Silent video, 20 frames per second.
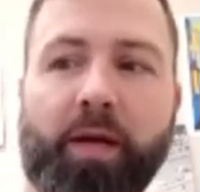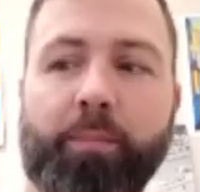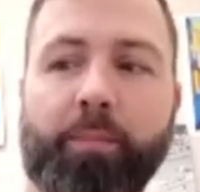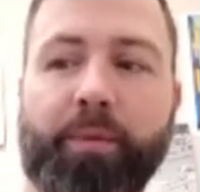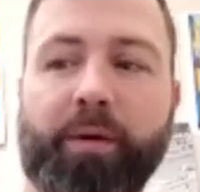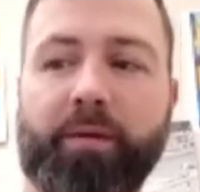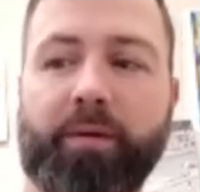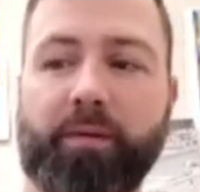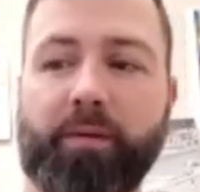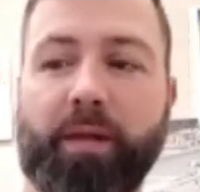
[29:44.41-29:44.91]

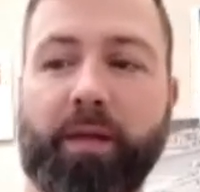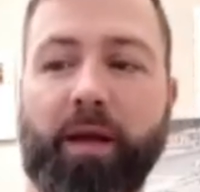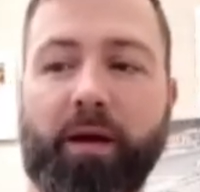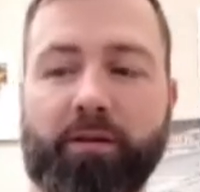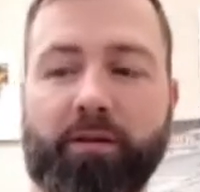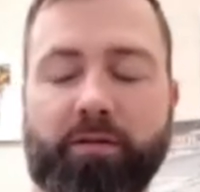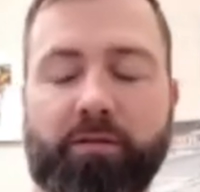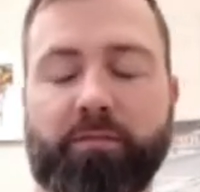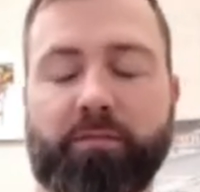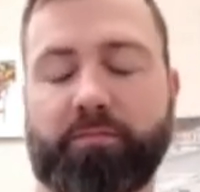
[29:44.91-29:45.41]
But they
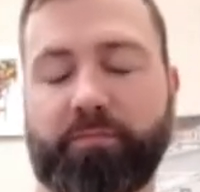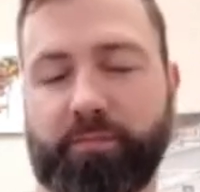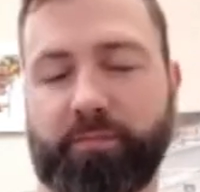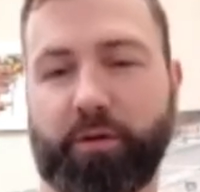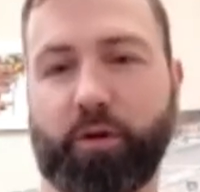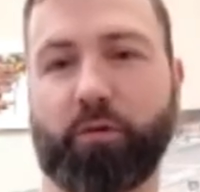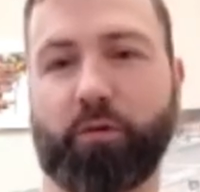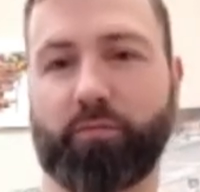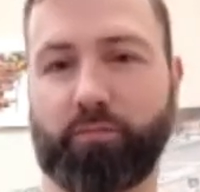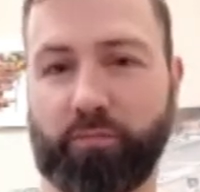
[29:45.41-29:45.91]
also
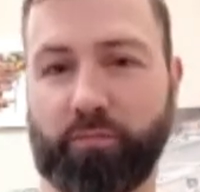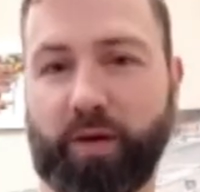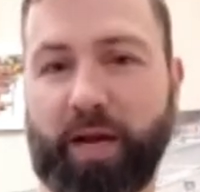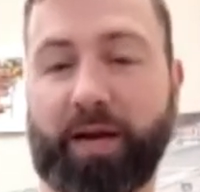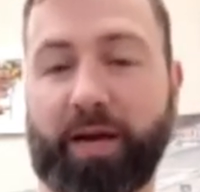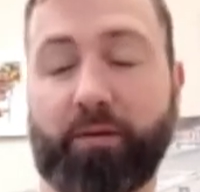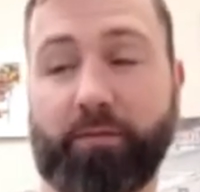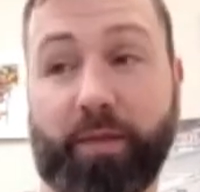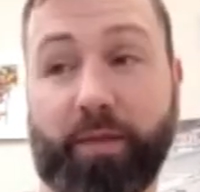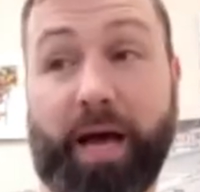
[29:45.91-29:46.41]
don't. I don't.